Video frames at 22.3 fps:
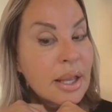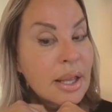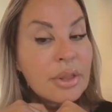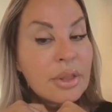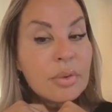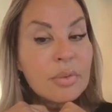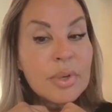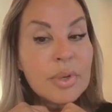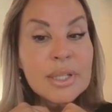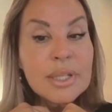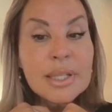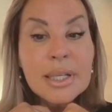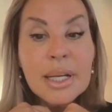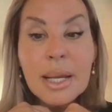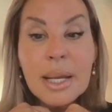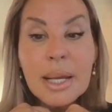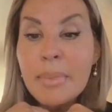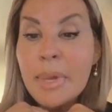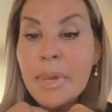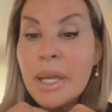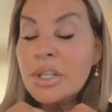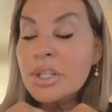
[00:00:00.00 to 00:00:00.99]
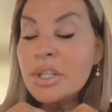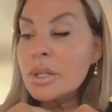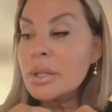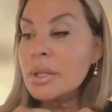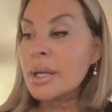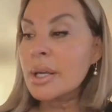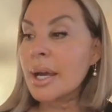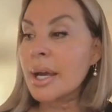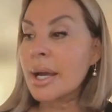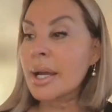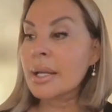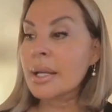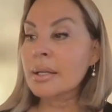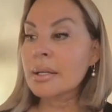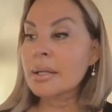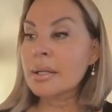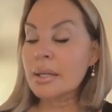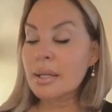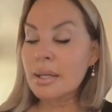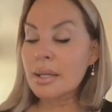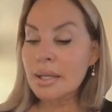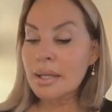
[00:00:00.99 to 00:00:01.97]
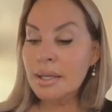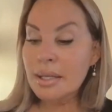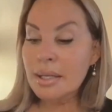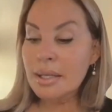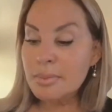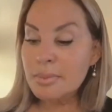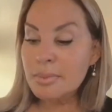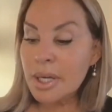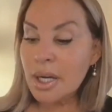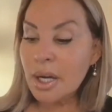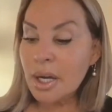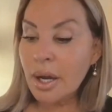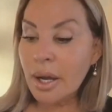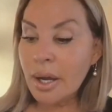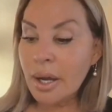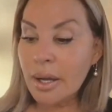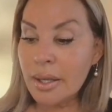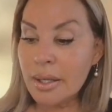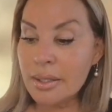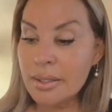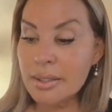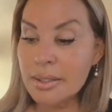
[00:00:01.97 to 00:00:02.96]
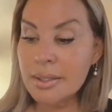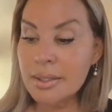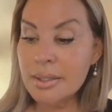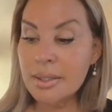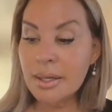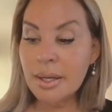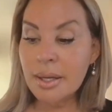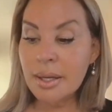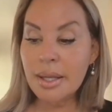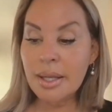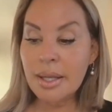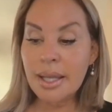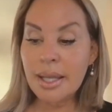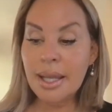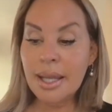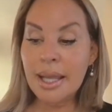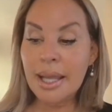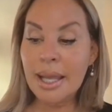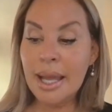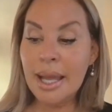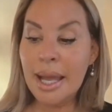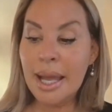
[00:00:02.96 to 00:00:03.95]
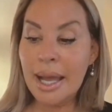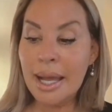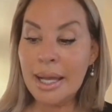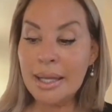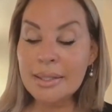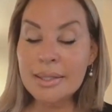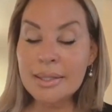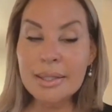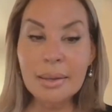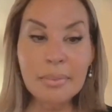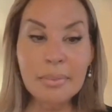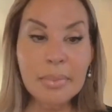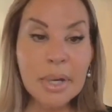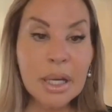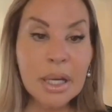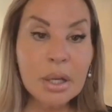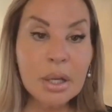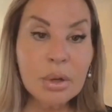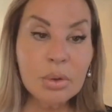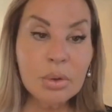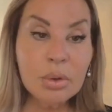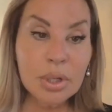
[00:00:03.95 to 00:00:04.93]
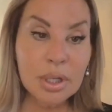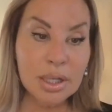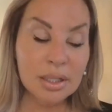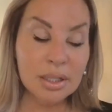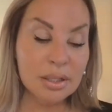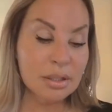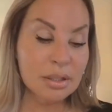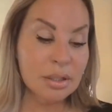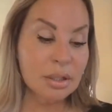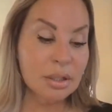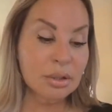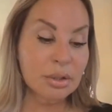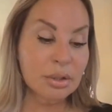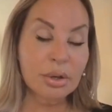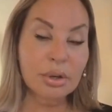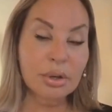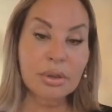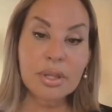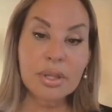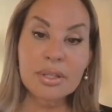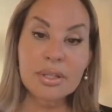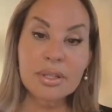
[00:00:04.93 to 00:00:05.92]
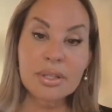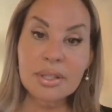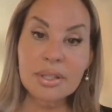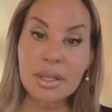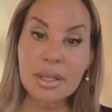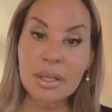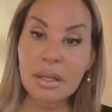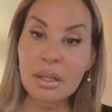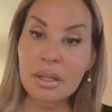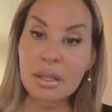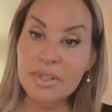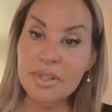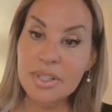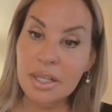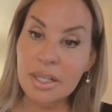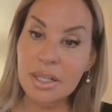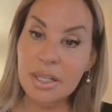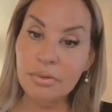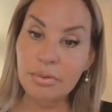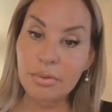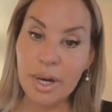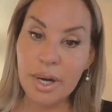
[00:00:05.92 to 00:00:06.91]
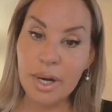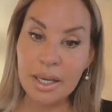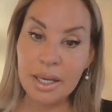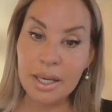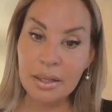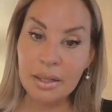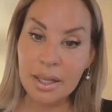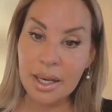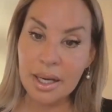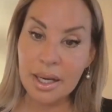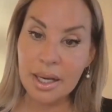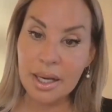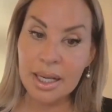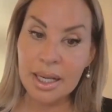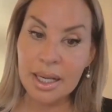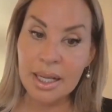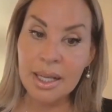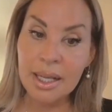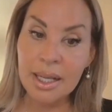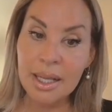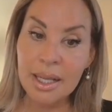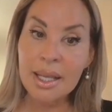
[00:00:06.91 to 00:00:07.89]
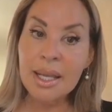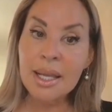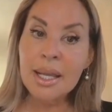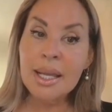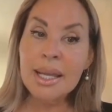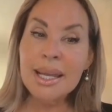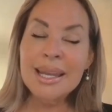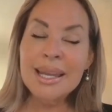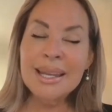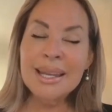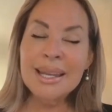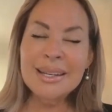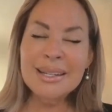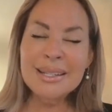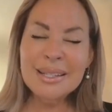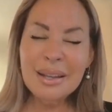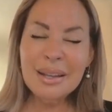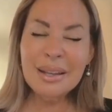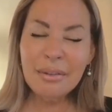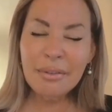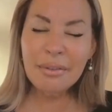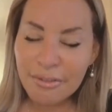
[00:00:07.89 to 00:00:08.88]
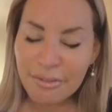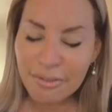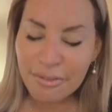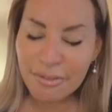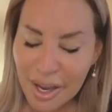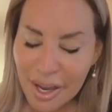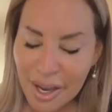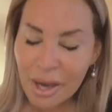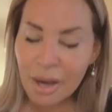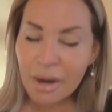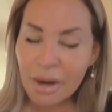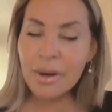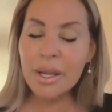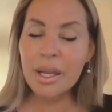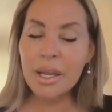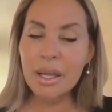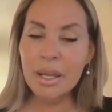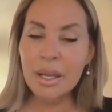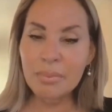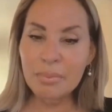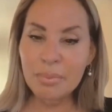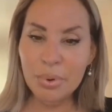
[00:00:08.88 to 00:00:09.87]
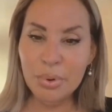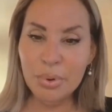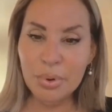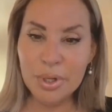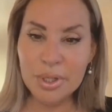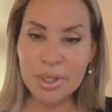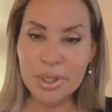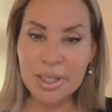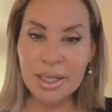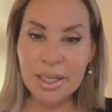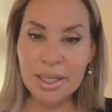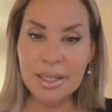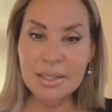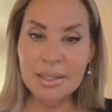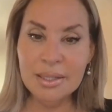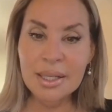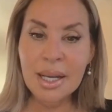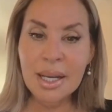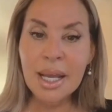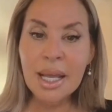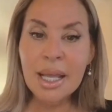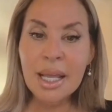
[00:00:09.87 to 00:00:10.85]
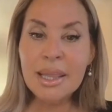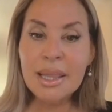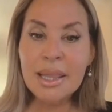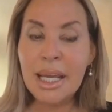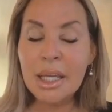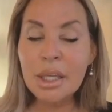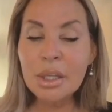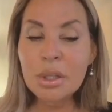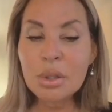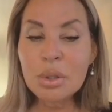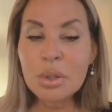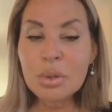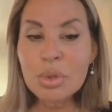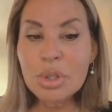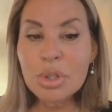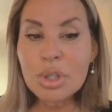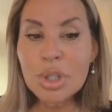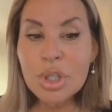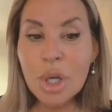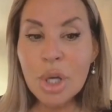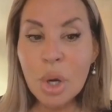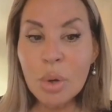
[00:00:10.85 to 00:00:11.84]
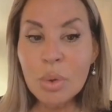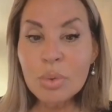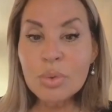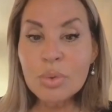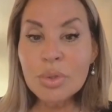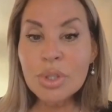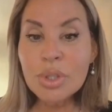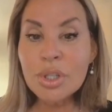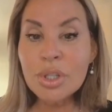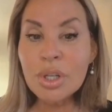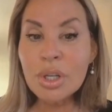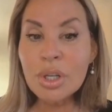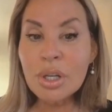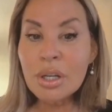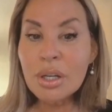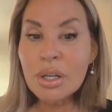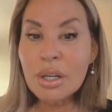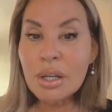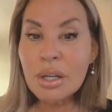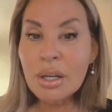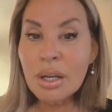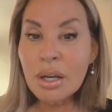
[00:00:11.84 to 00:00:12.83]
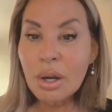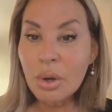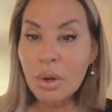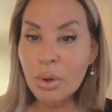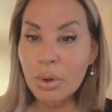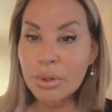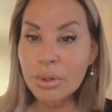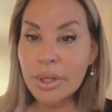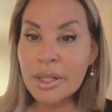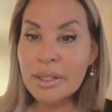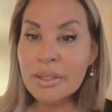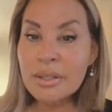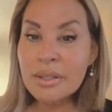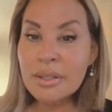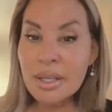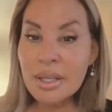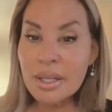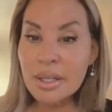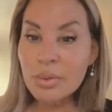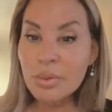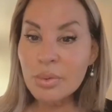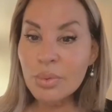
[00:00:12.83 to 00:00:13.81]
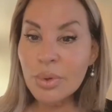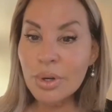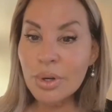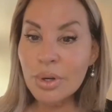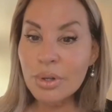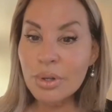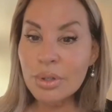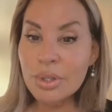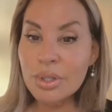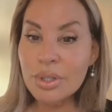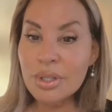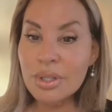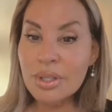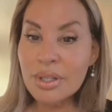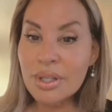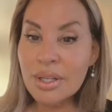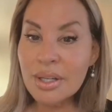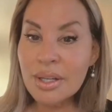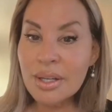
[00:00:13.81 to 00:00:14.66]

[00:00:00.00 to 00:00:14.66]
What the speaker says: The reason I mention that is because, as somebody who needs to learn the skill of self regulating, it is very important that you don't hold on to these words,